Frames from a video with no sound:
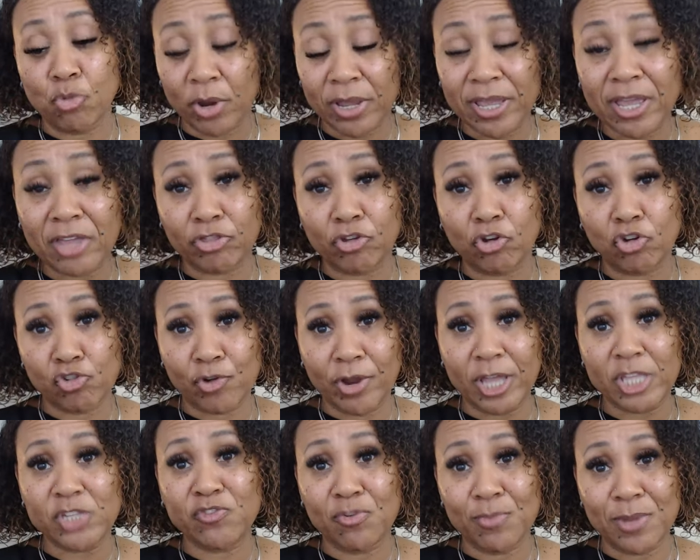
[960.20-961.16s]
or get their
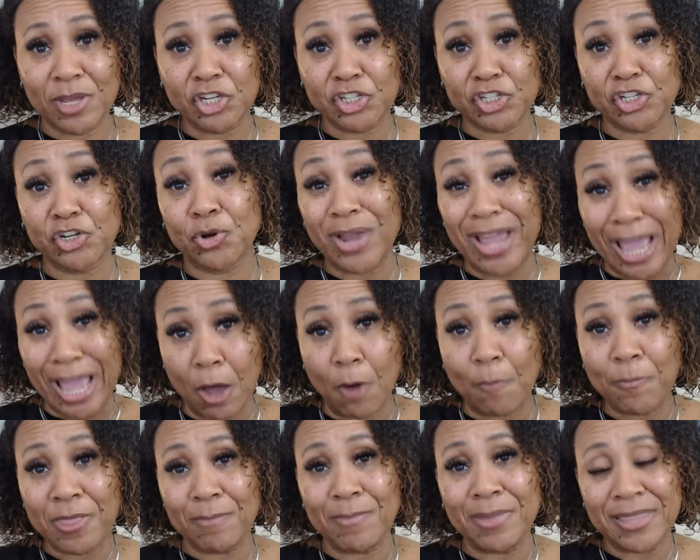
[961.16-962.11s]
transformation or
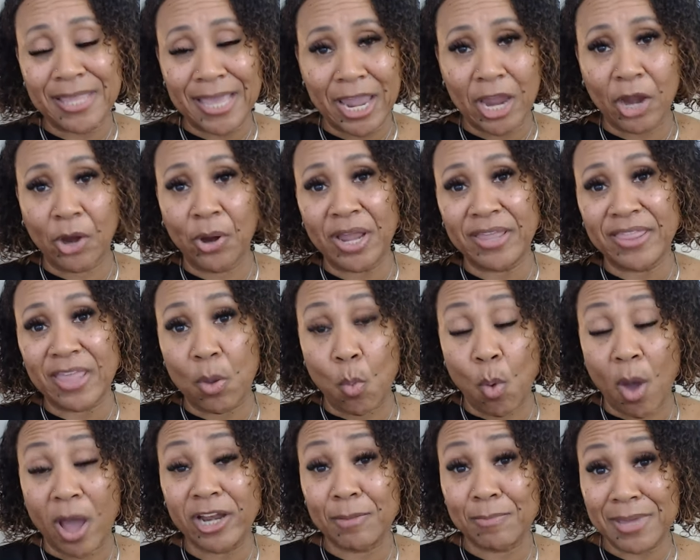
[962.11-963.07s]
help them in the area they
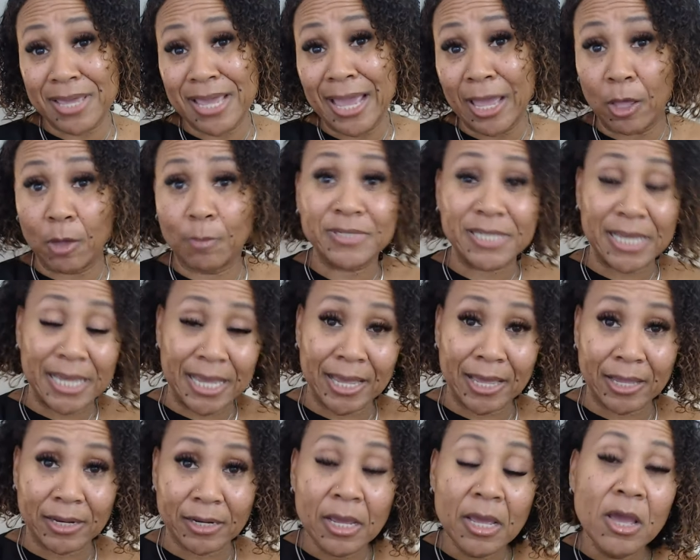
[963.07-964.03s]
want to be helped in.
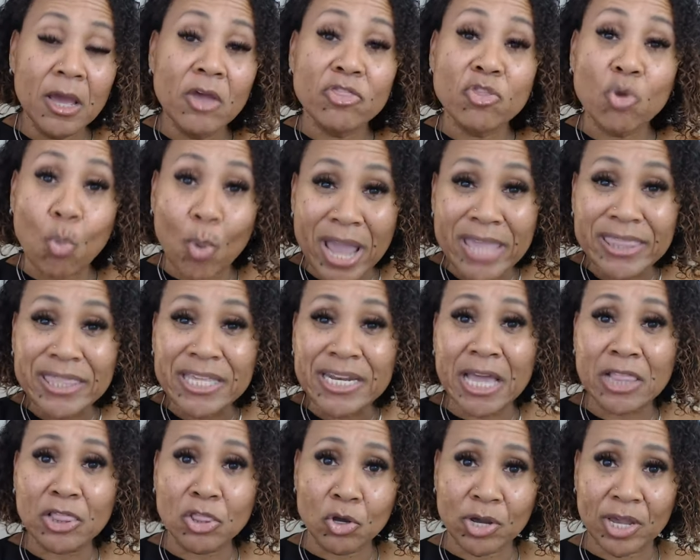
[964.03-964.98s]
The way that
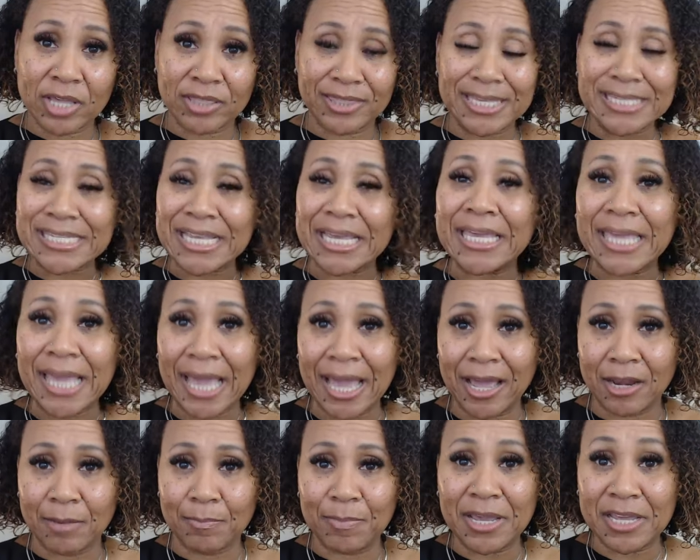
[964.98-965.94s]
I look at this,
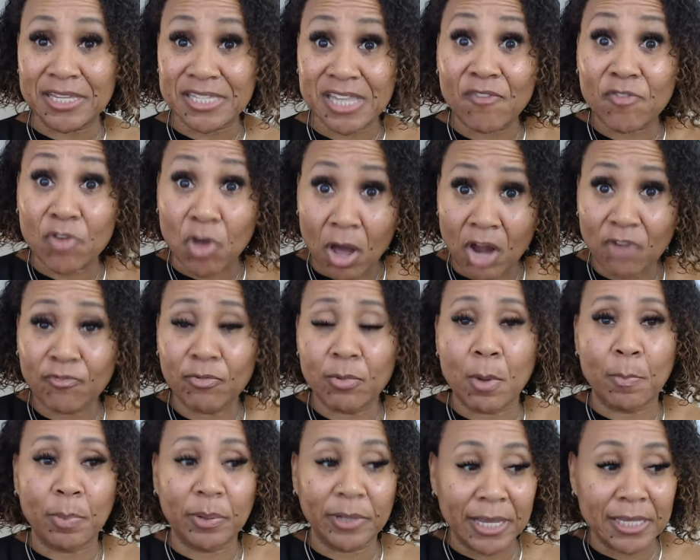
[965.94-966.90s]
again, because I've gone from
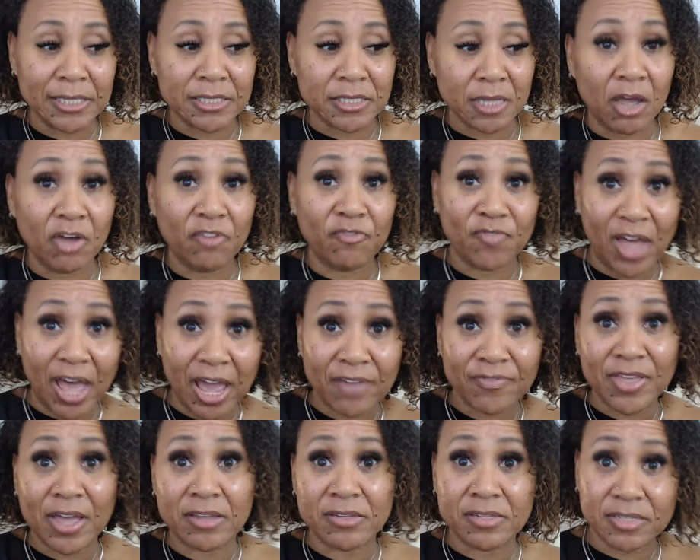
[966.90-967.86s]
a place of five
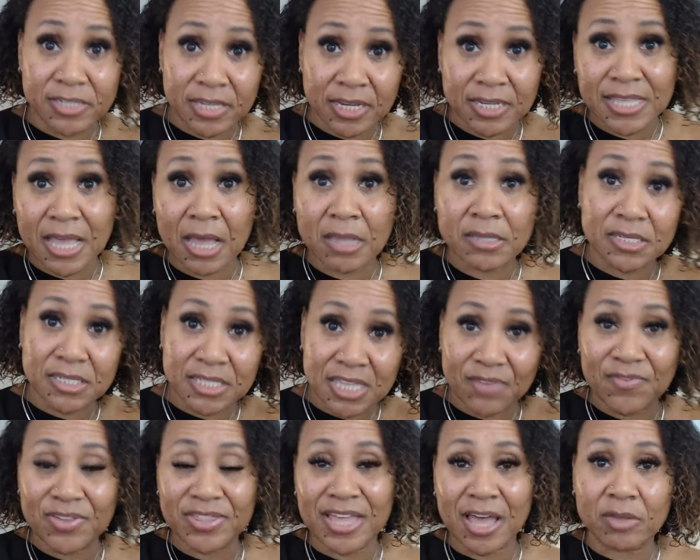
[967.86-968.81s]
thousand dollars, six thousand dollars,
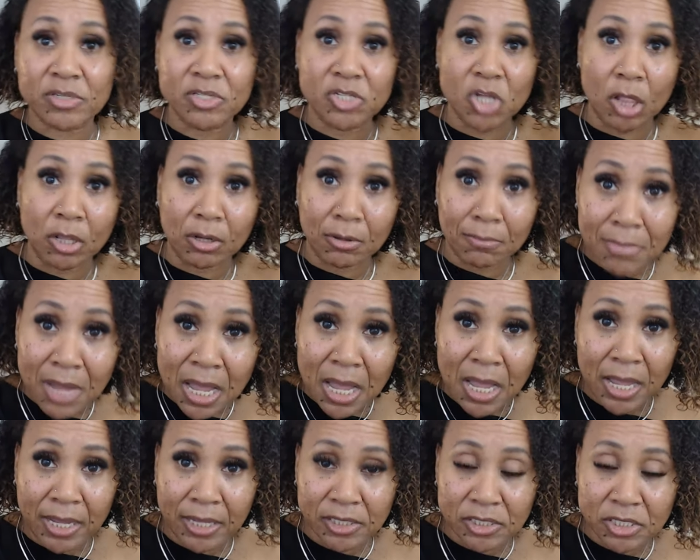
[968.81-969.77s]
seven thousand dollars
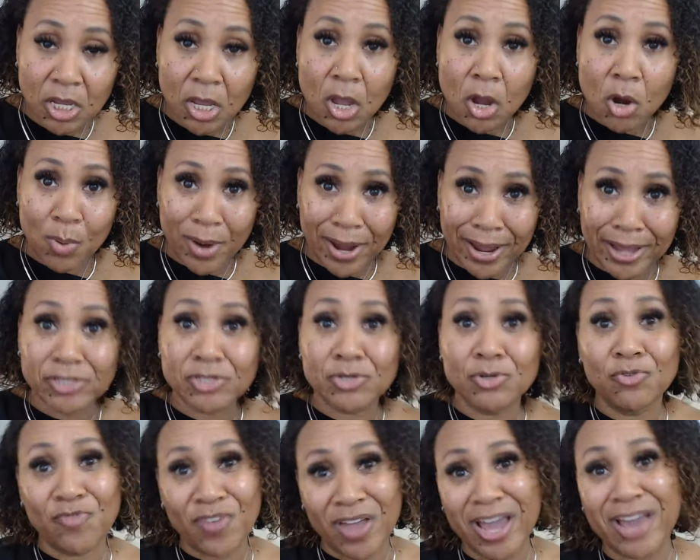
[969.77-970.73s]
months, right,
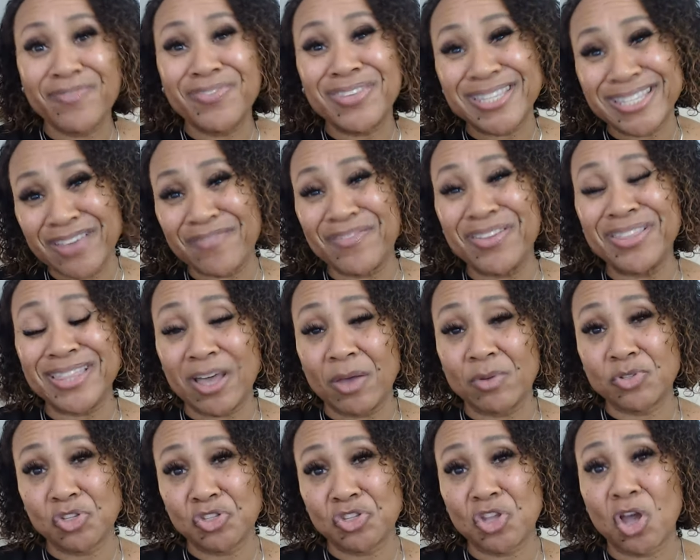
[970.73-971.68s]
to five thousand dollars to seven
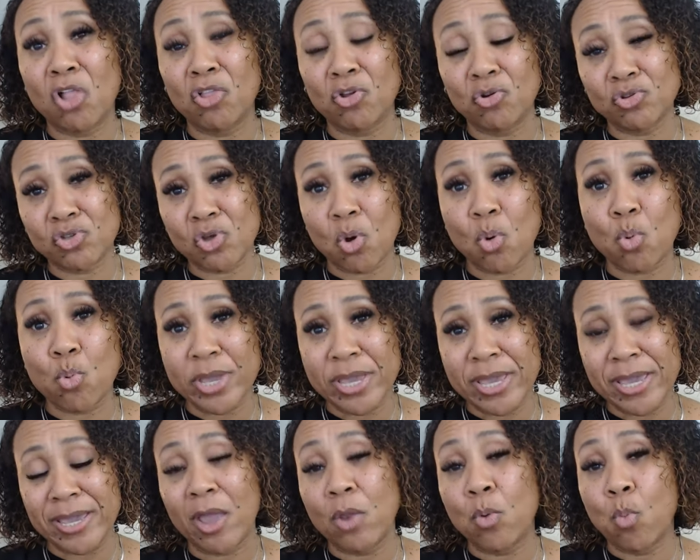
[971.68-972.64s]
thousand dollars a
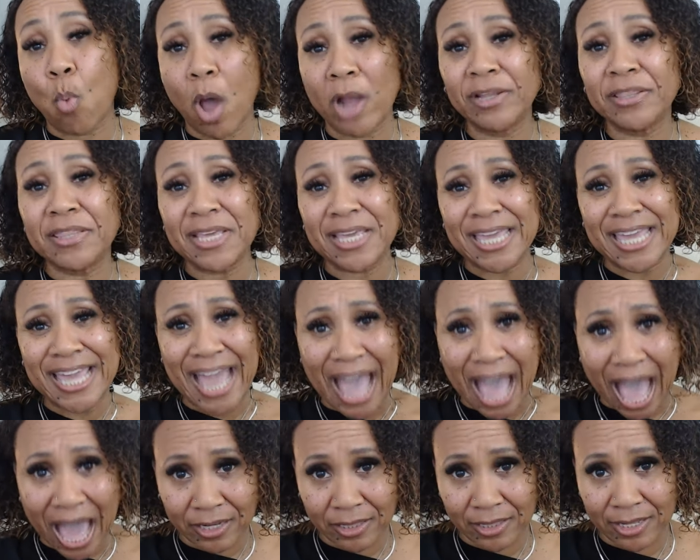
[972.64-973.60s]
week. And one of the
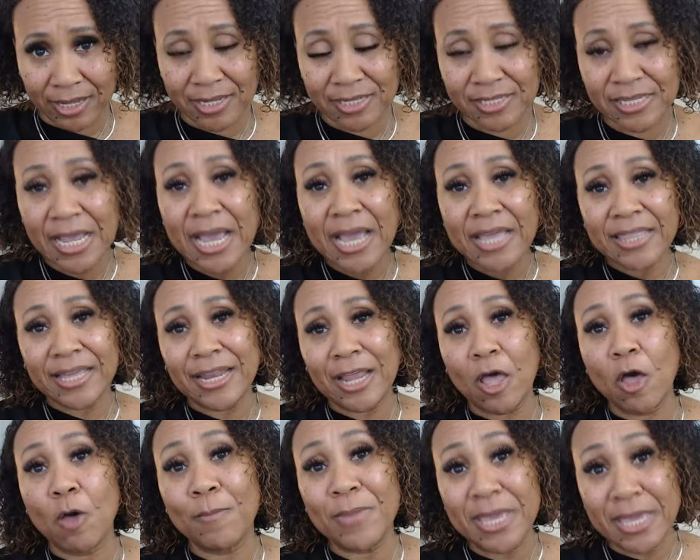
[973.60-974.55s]
catalysts that
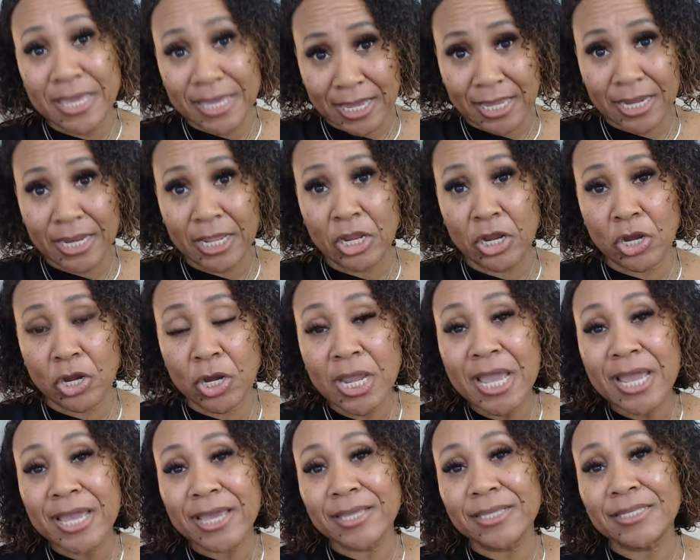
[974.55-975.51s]
helped me get here
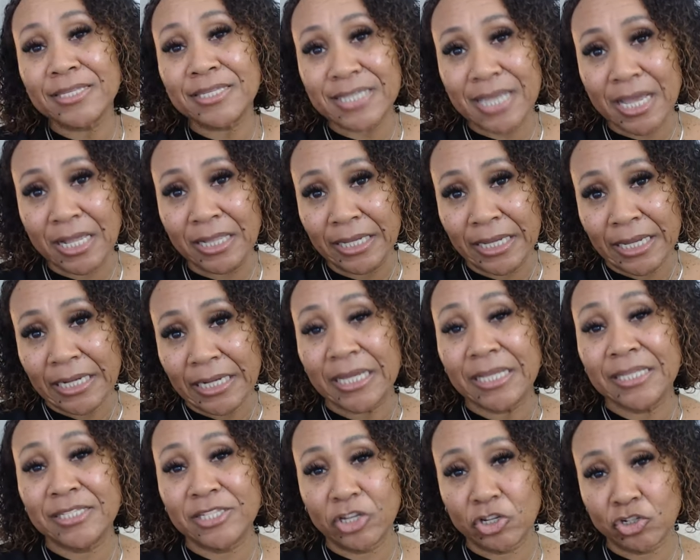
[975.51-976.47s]
is selling
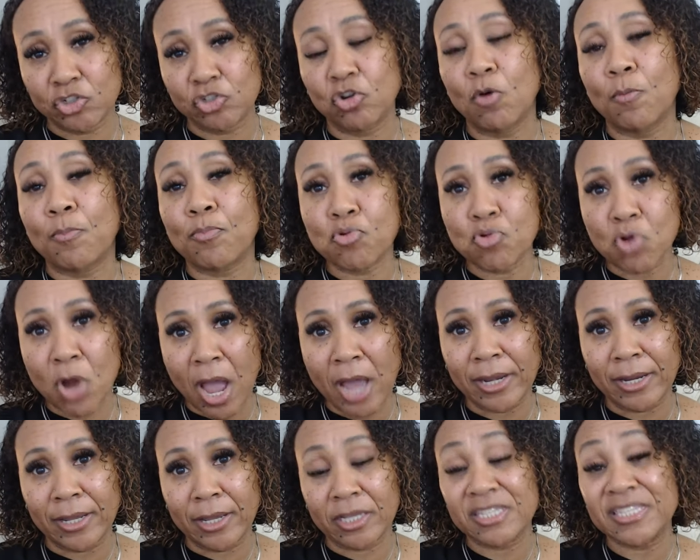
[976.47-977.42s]
digital
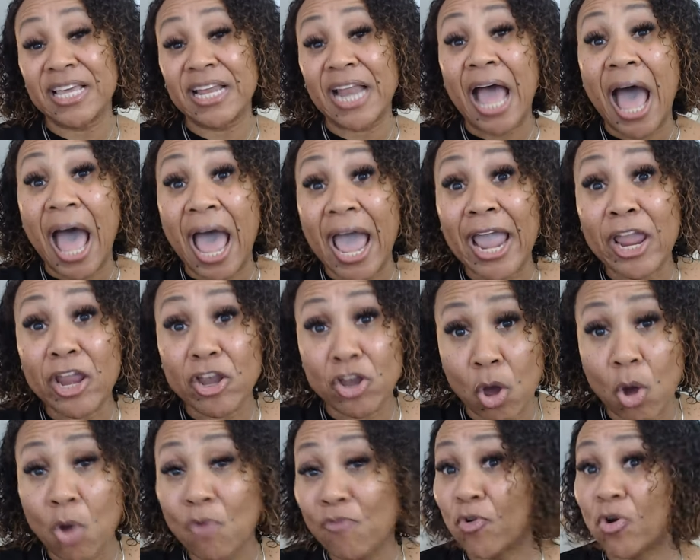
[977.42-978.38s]
products that I
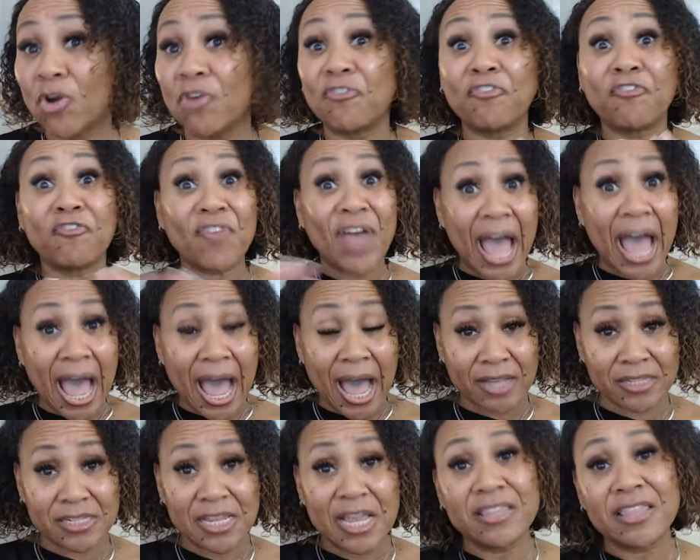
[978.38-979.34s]
know for a
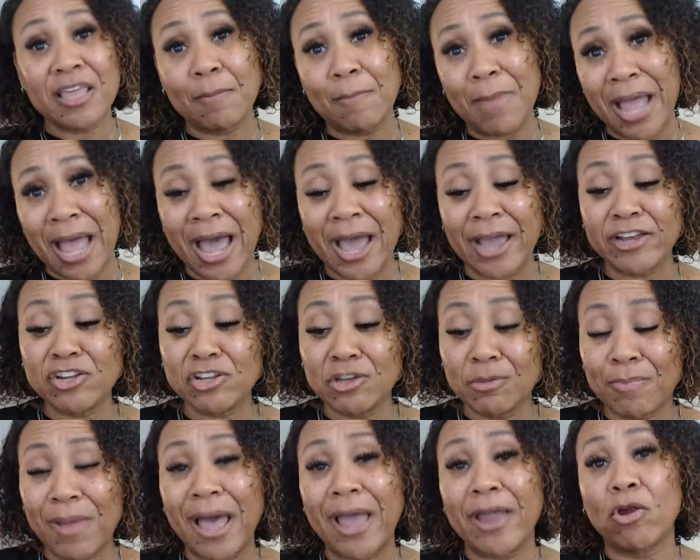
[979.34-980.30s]
fact that my ideal
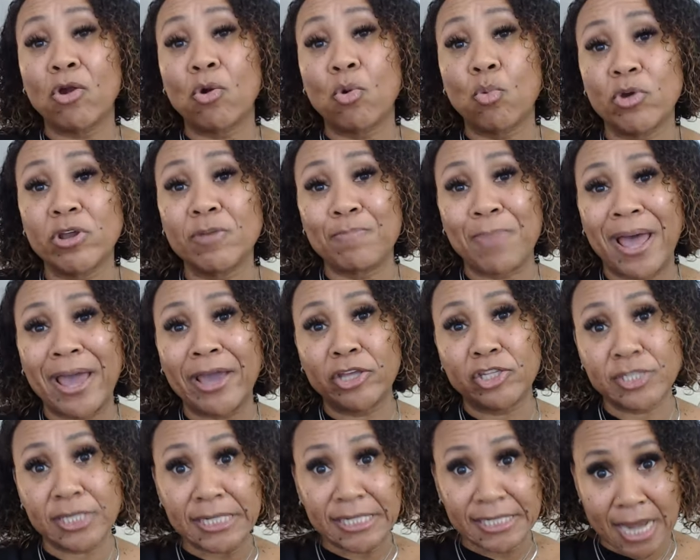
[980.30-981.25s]
buyer would buy
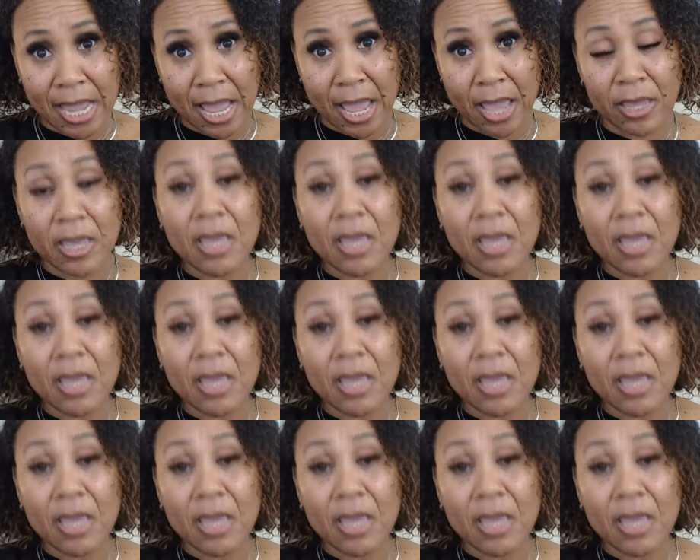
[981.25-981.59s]
today.